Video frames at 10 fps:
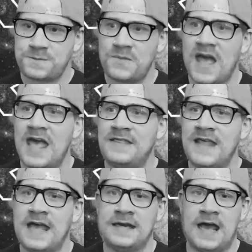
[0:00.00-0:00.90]
And
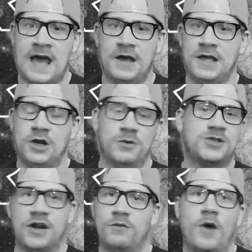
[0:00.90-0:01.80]
then, he's
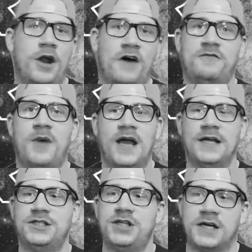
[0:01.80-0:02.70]
kind of run off by
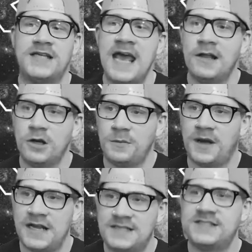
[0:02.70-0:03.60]
Chuck Taylor, but
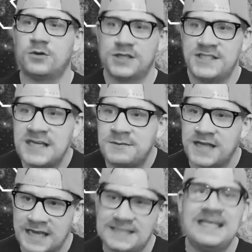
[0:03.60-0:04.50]
it sort of seems
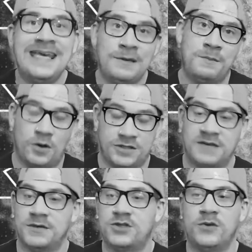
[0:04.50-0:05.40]
like a team building
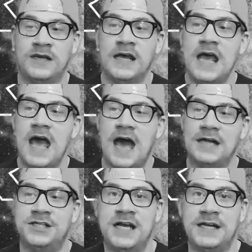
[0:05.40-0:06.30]
between
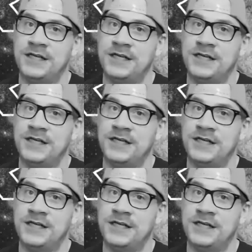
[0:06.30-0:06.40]
J.D.